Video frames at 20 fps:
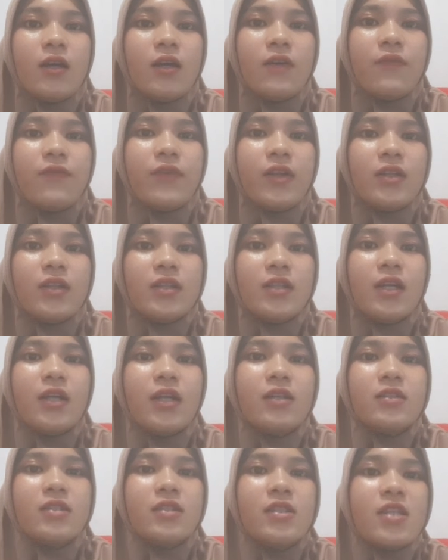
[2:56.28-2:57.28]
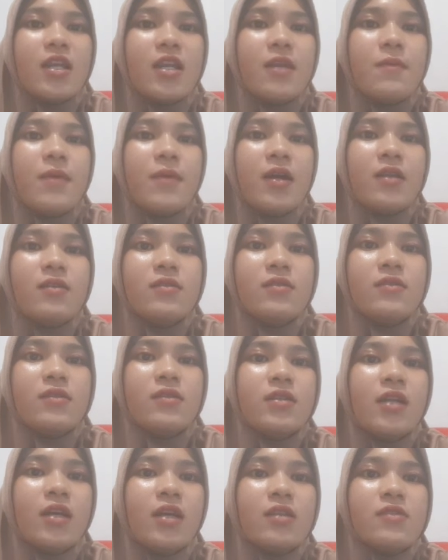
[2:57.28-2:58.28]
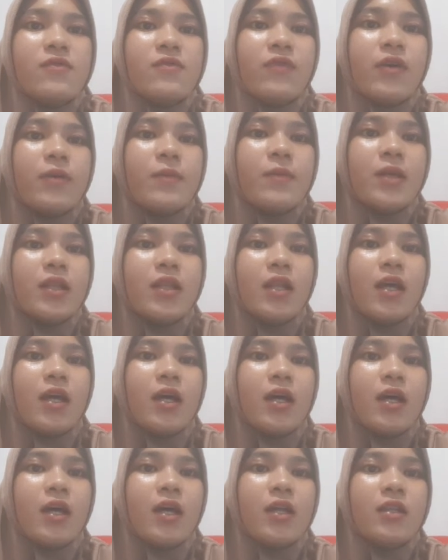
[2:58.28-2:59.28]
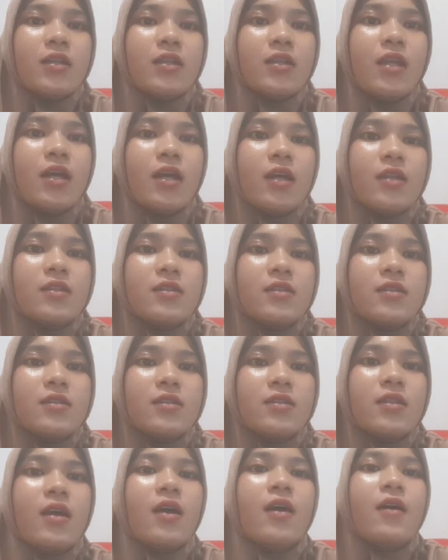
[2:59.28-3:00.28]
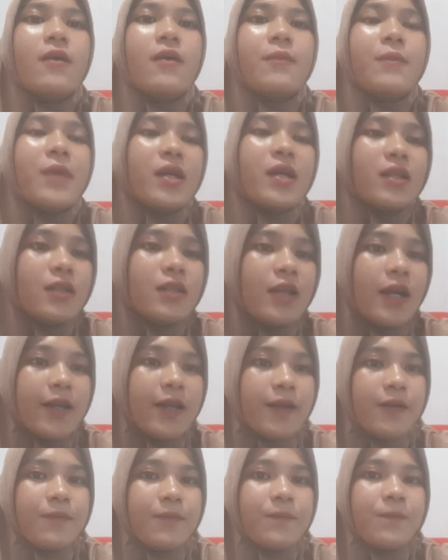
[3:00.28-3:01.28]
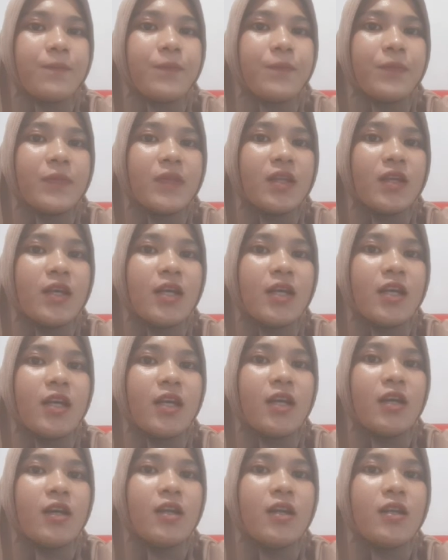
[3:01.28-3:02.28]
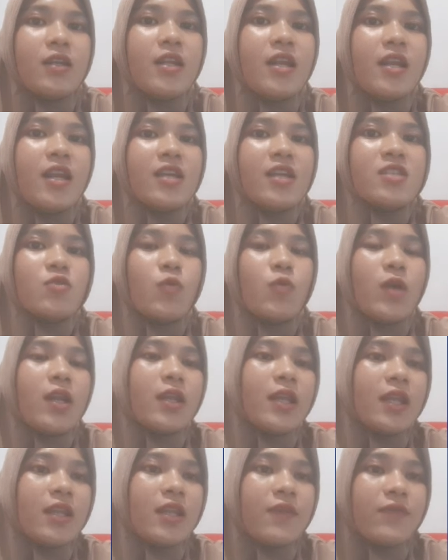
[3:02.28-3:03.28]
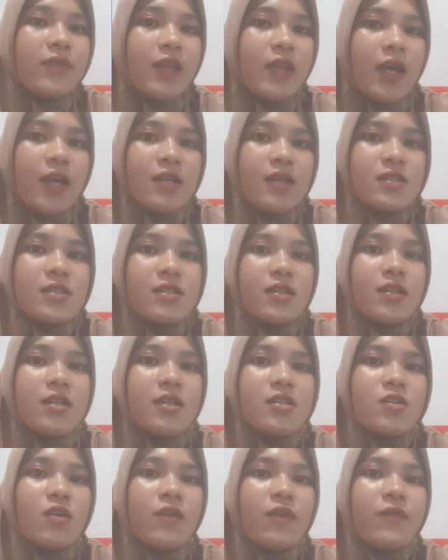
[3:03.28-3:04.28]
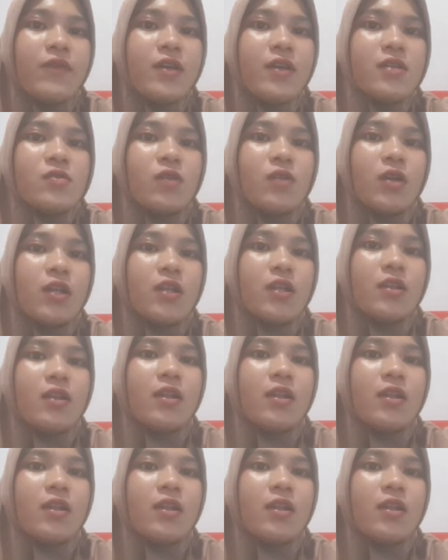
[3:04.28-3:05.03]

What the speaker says: Filter the sediment that formed and then pat dry. The next qualitative text: dissolving solid